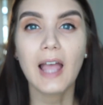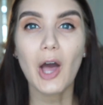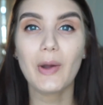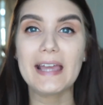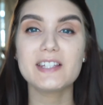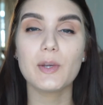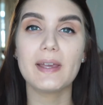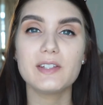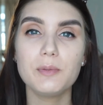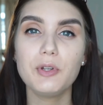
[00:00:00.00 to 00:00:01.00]
Okay, so
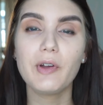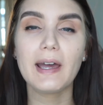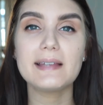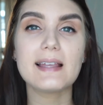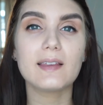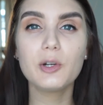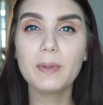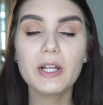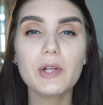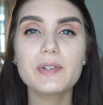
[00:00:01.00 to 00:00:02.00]
I zoomed you guys a little
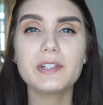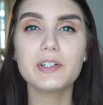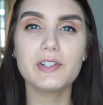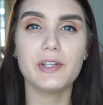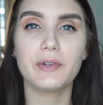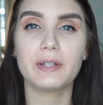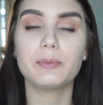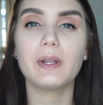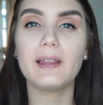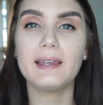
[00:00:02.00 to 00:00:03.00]
bit closer so you can
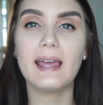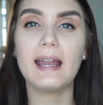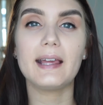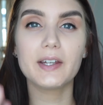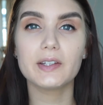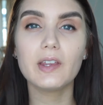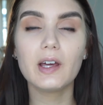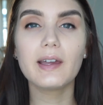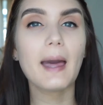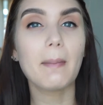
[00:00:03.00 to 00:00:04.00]
really get a good
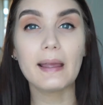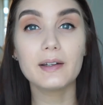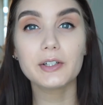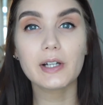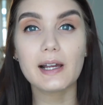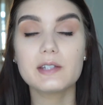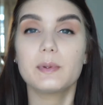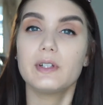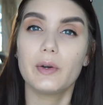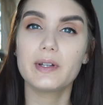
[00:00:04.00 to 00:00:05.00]
look at my under eyes
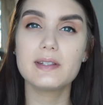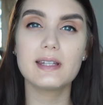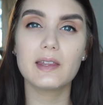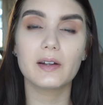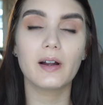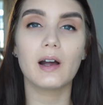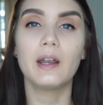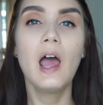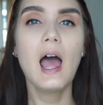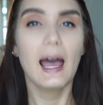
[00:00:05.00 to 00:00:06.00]
with no concealer on.
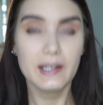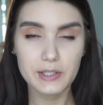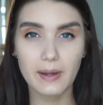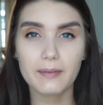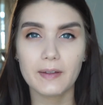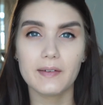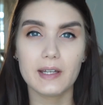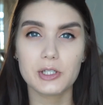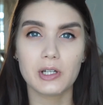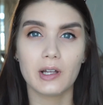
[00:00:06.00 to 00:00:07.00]
I do have
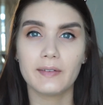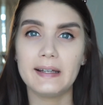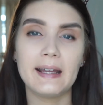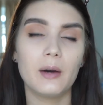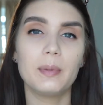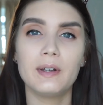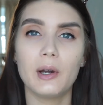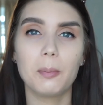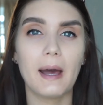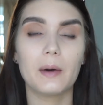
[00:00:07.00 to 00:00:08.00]
foundation on right now, but no
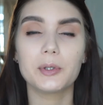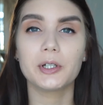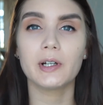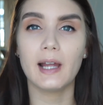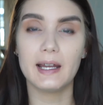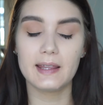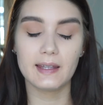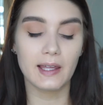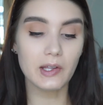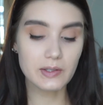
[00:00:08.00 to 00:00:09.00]
powder or
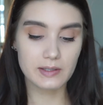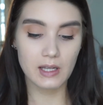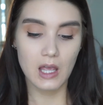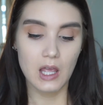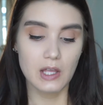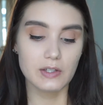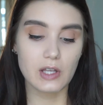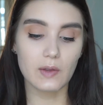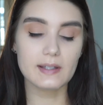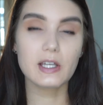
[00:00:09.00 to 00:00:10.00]
anything else.
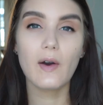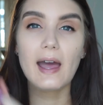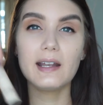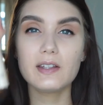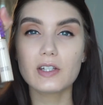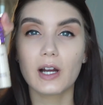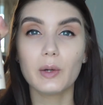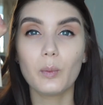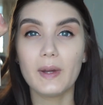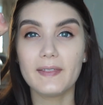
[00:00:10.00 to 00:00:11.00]
So let's go ahead and
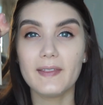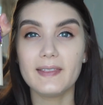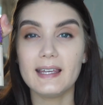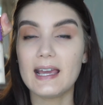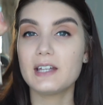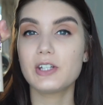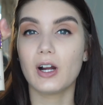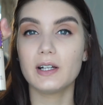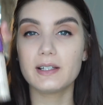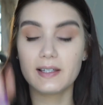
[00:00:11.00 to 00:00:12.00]
start with the
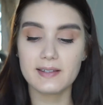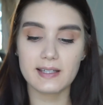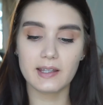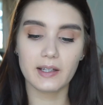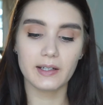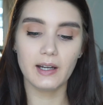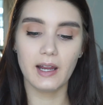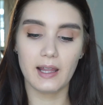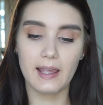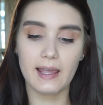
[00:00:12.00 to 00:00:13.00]
Tarte concealer.
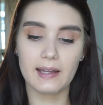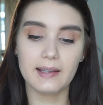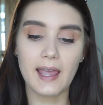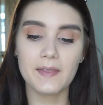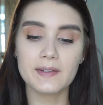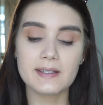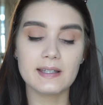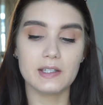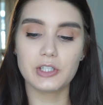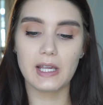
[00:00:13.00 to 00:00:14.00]
And again, this is in
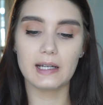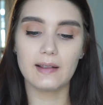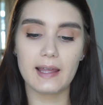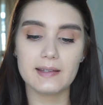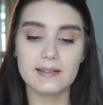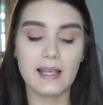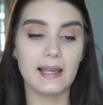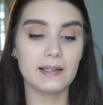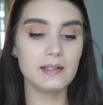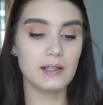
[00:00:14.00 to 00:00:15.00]
the shade Light
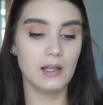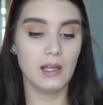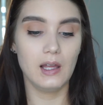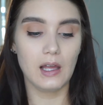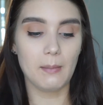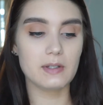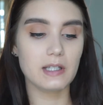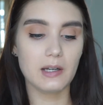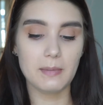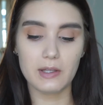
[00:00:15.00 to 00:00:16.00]
Sand. I'm also
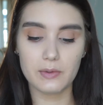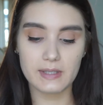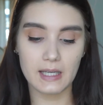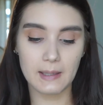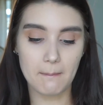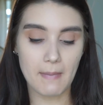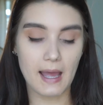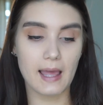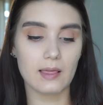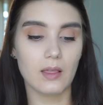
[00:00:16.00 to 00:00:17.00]
going to be using
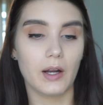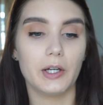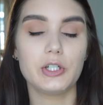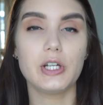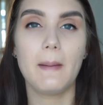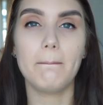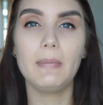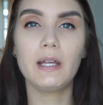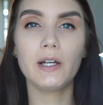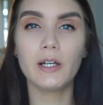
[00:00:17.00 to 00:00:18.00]
my large
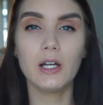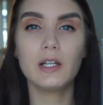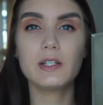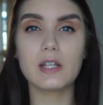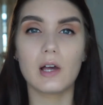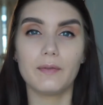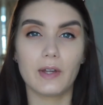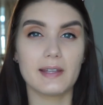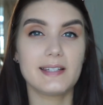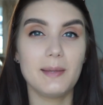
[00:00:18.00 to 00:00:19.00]
mirror, so if you
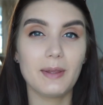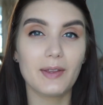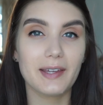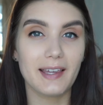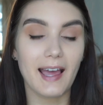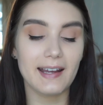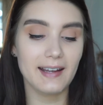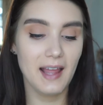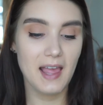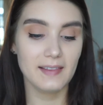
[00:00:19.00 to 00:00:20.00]
guys see me looking at it,
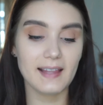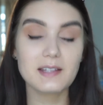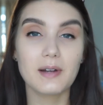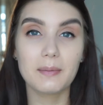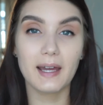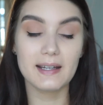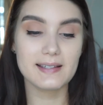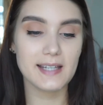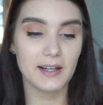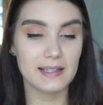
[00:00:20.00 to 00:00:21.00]
that's what I'm kind of
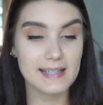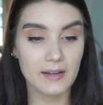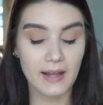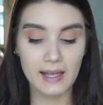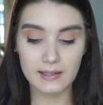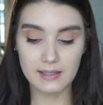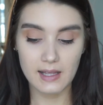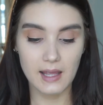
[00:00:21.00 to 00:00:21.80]
staring down at.